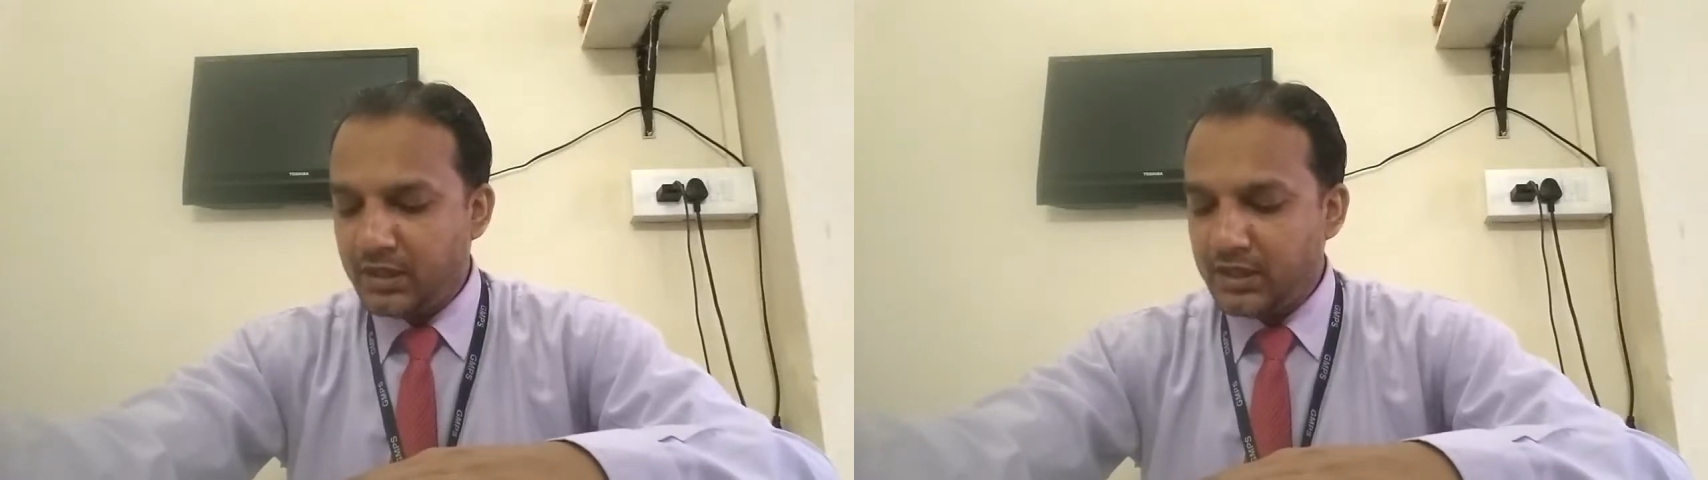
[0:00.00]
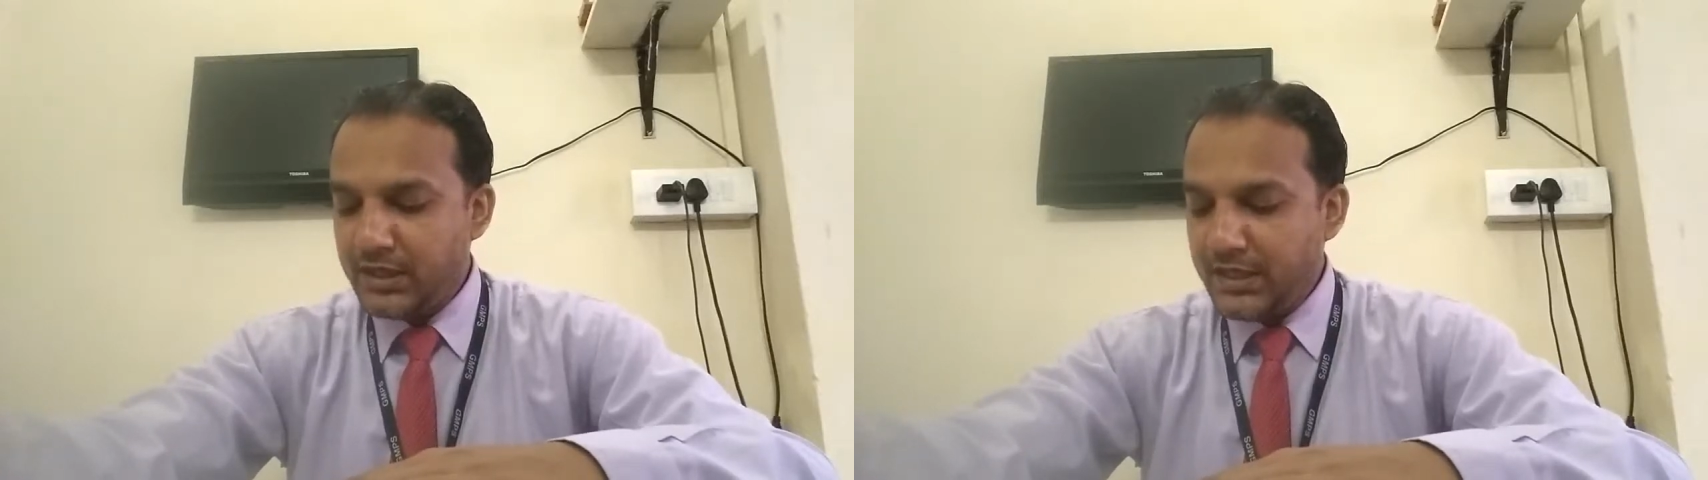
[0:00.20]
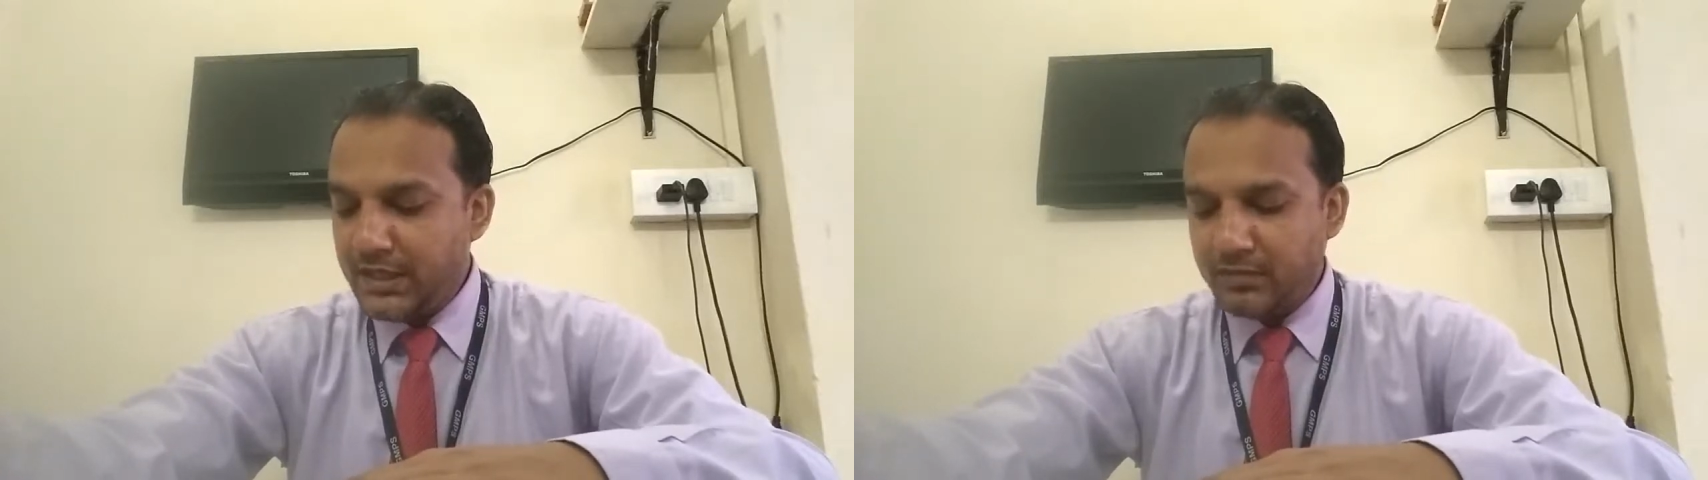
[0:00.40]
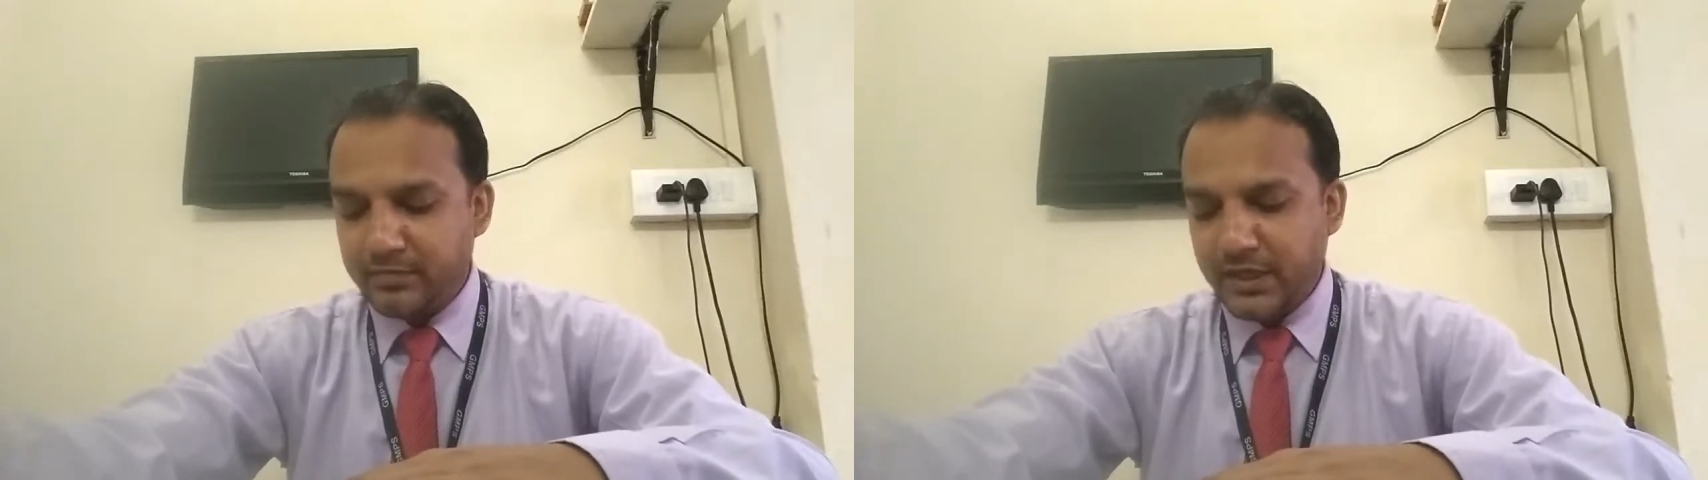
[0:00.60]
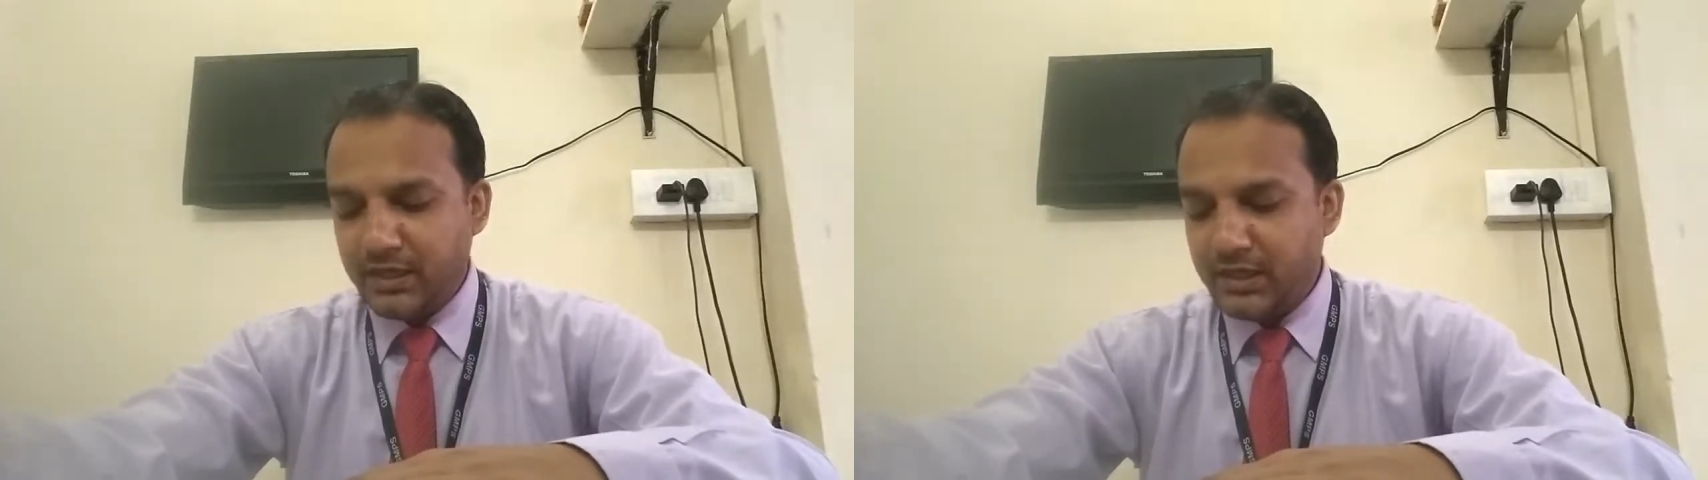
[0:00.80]

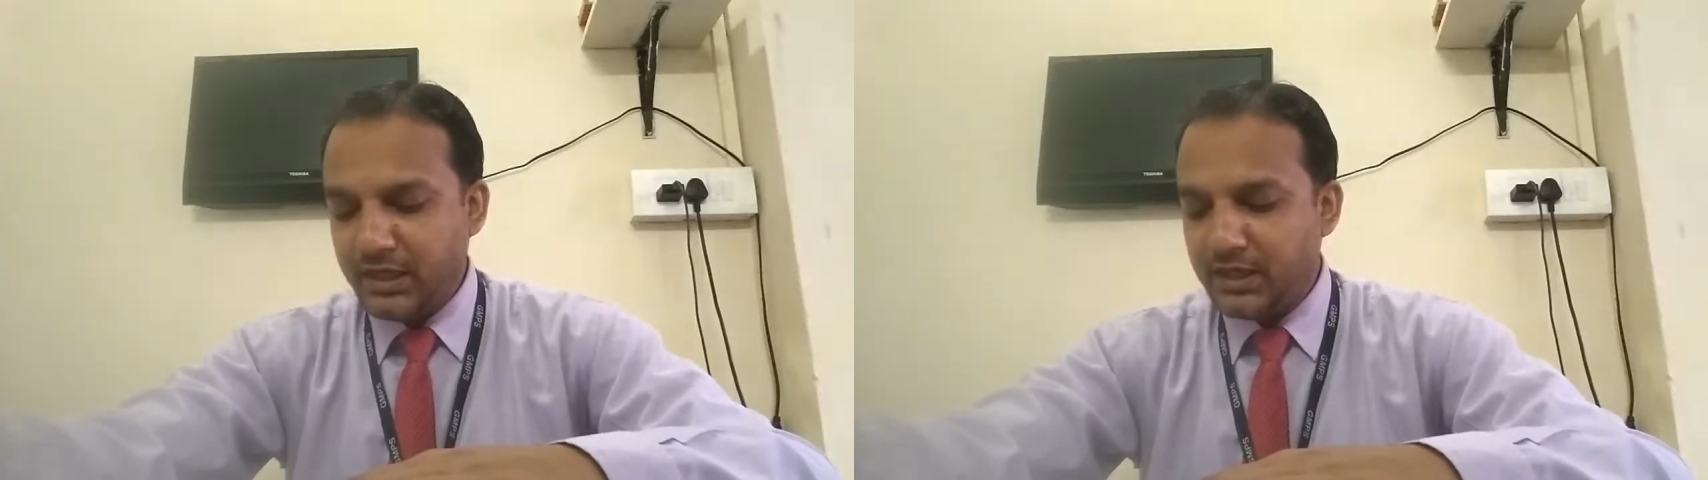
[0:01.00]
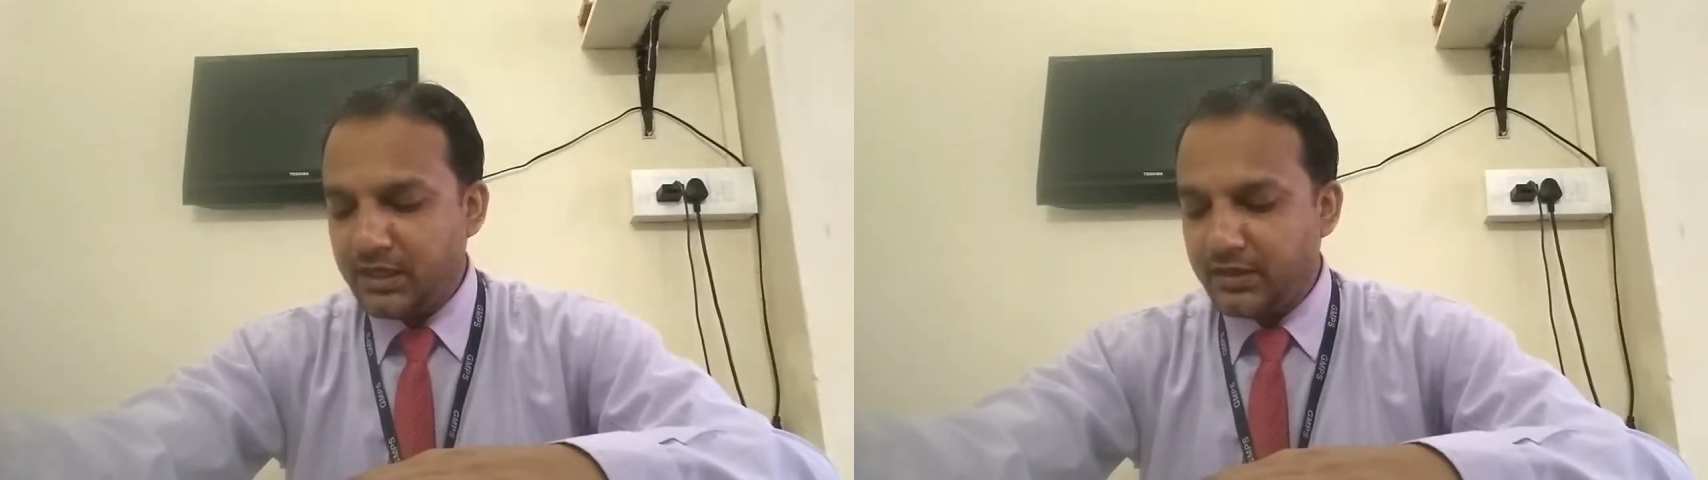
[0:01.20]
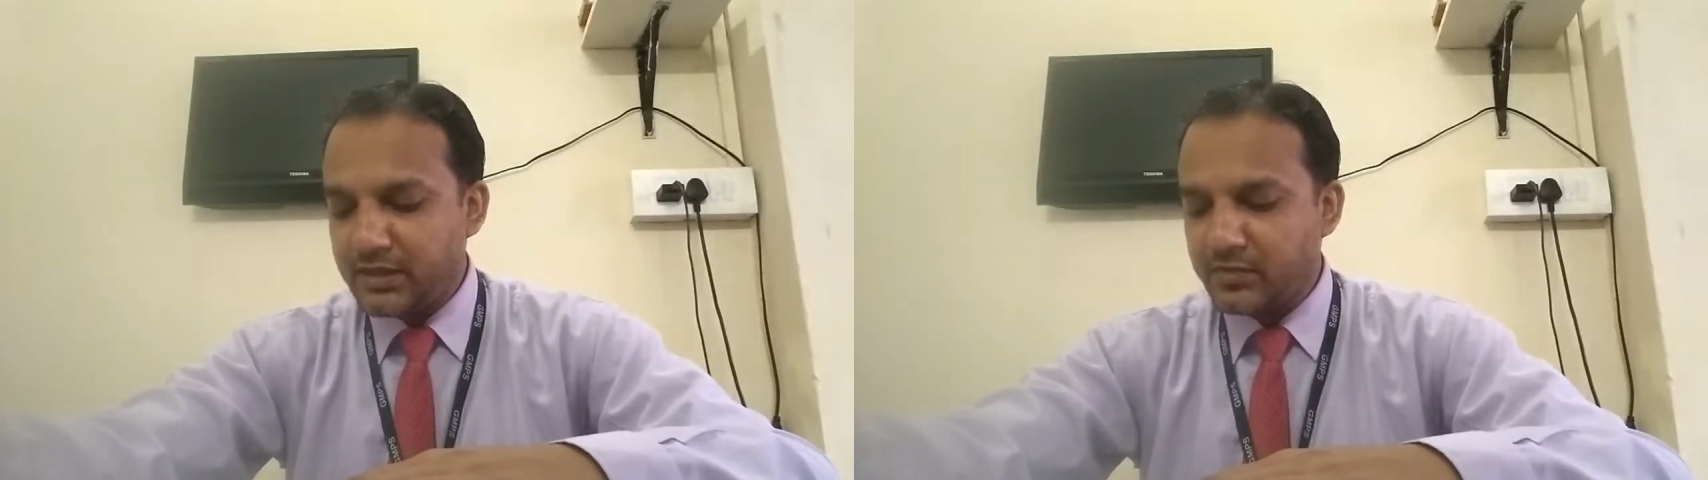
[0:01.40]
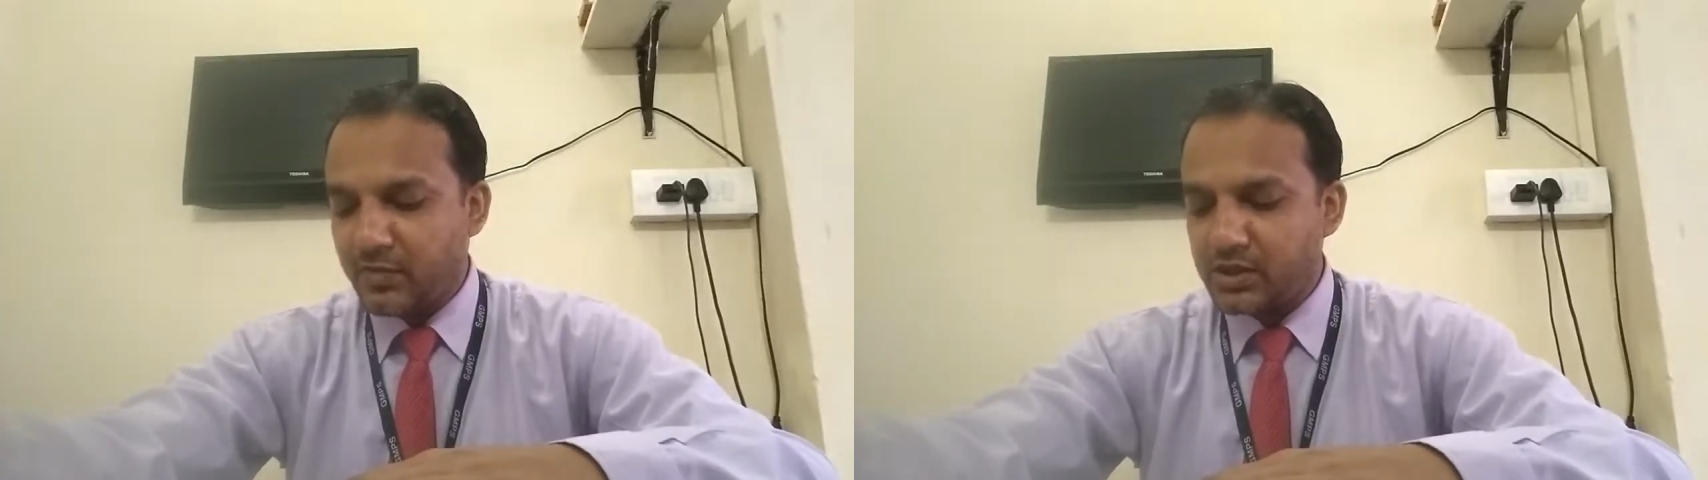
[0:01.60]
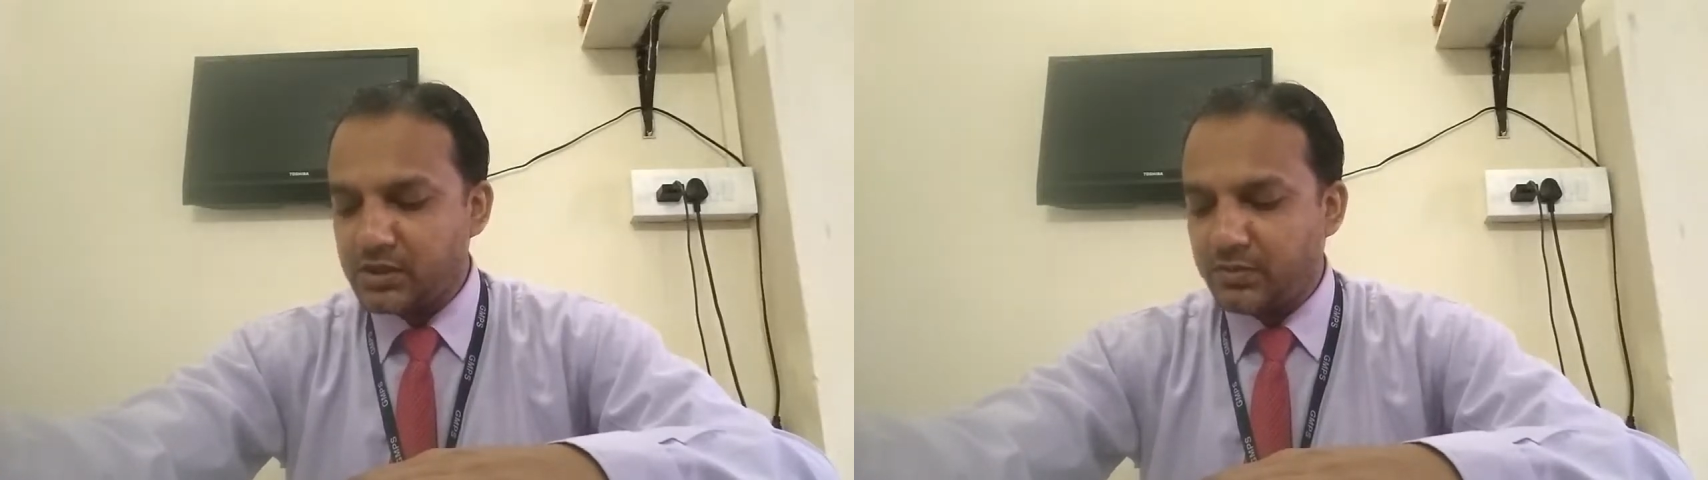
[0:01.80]
being legally
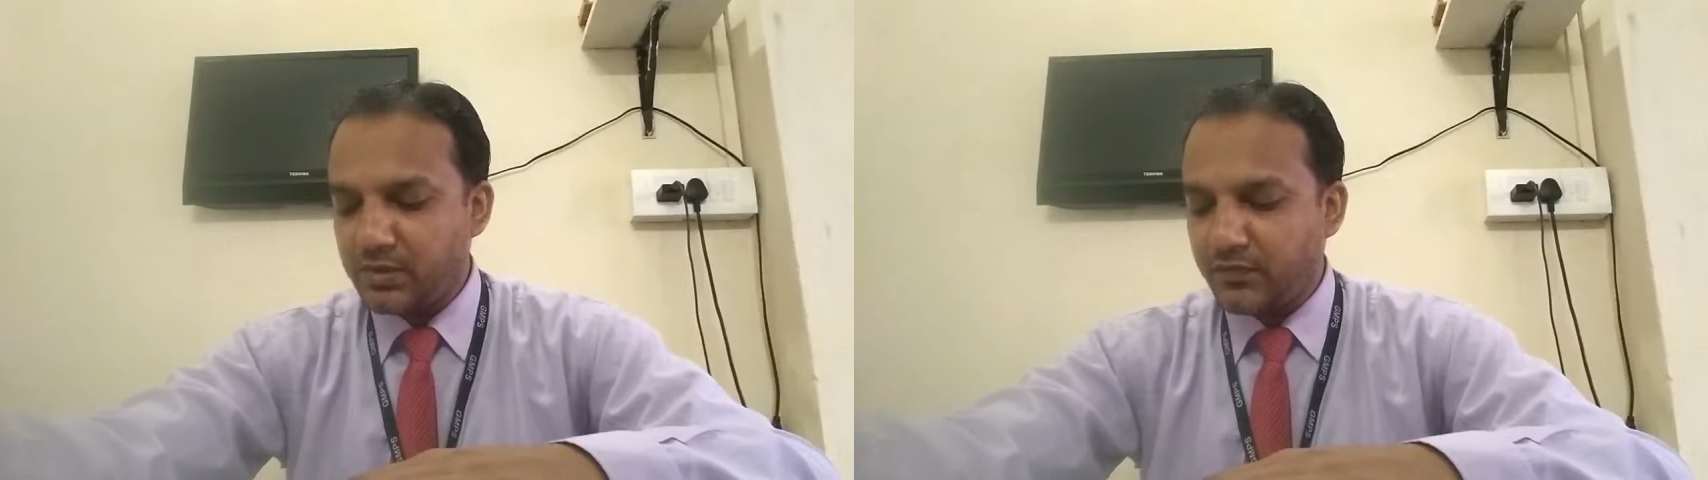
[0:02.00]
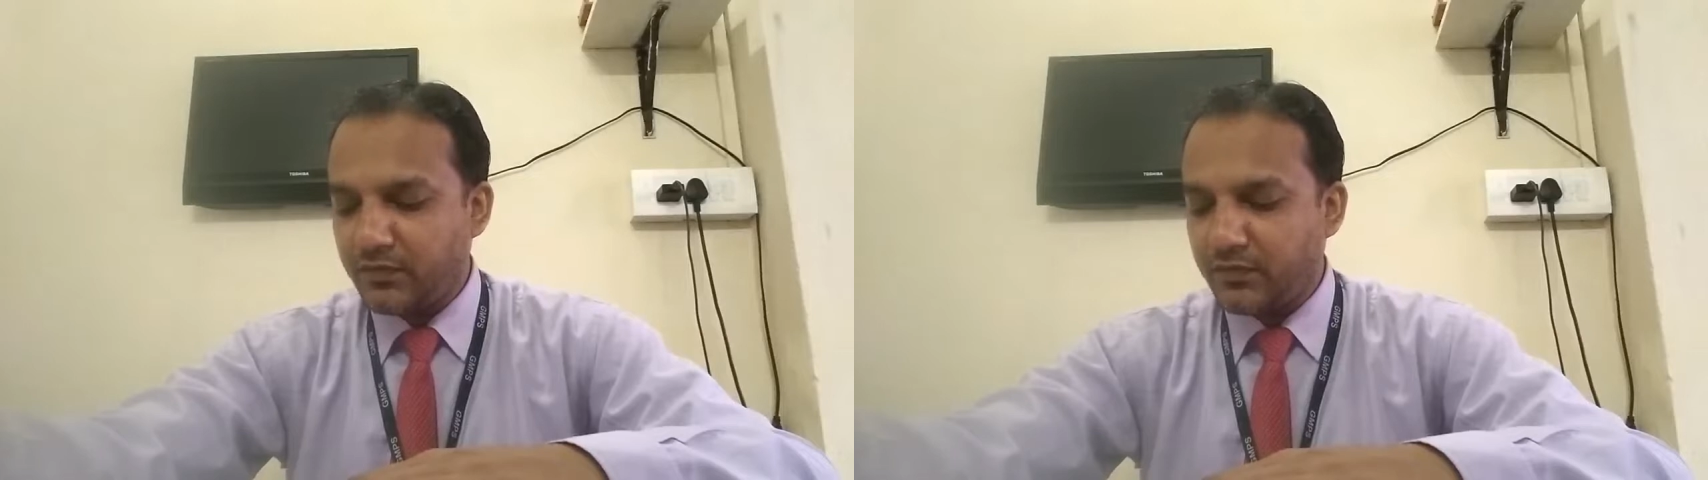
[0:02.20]
responsible